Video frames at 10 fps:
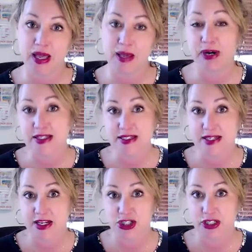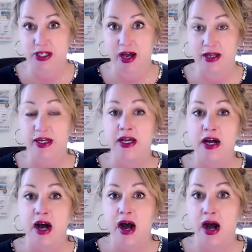presentation on
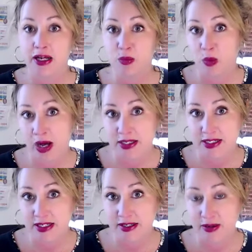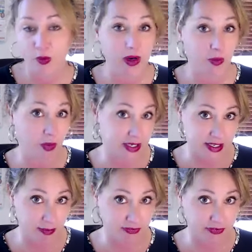unwanted or what
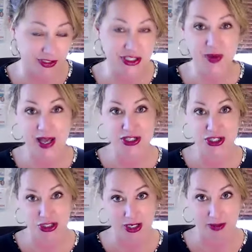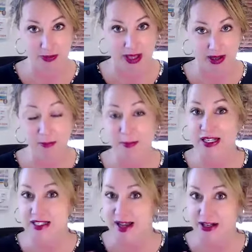some refer to as junk mail, but
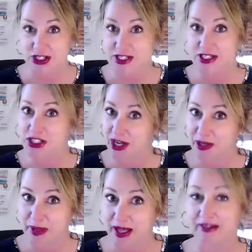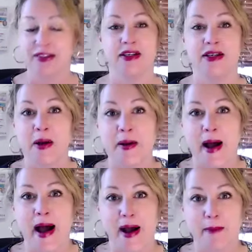it's not just the junk mail.
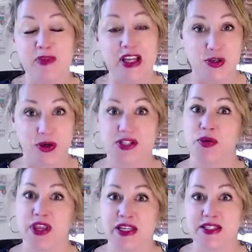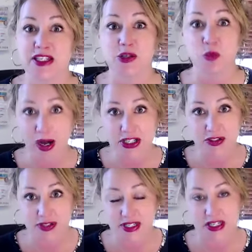It's also things that you want
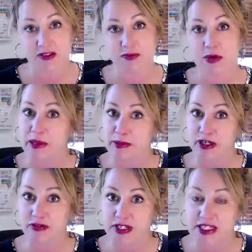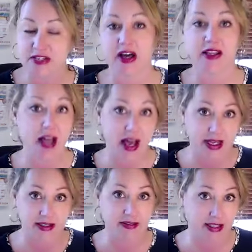to receive, but maybe you could receive
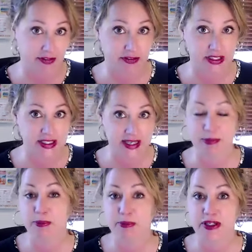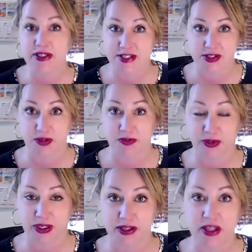online, like for example, bills and so
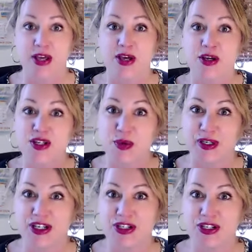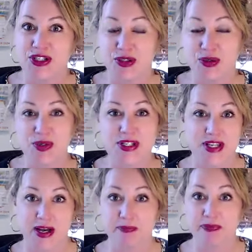forth. So we're going to do
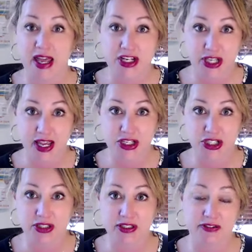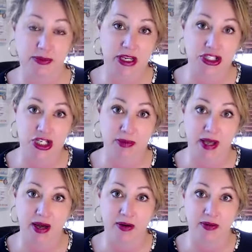some educational information
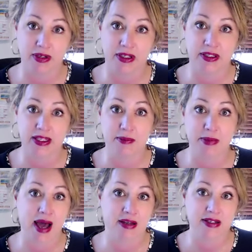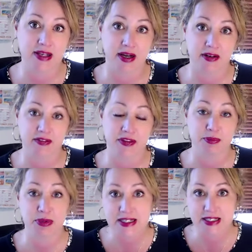about the impacts of the
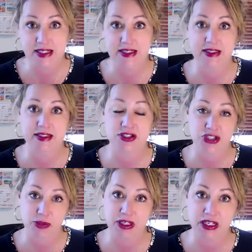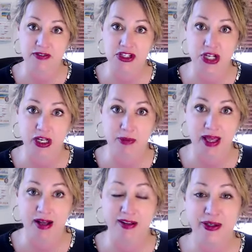printing and the distributing of the junk
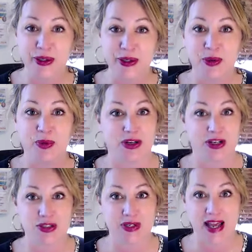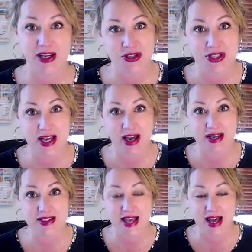mail. We're going to do an
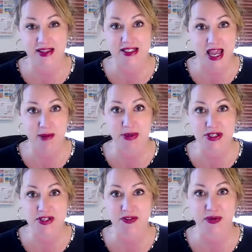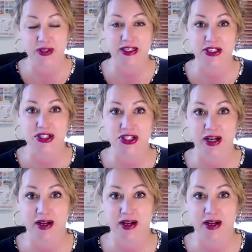exercise at the tables for each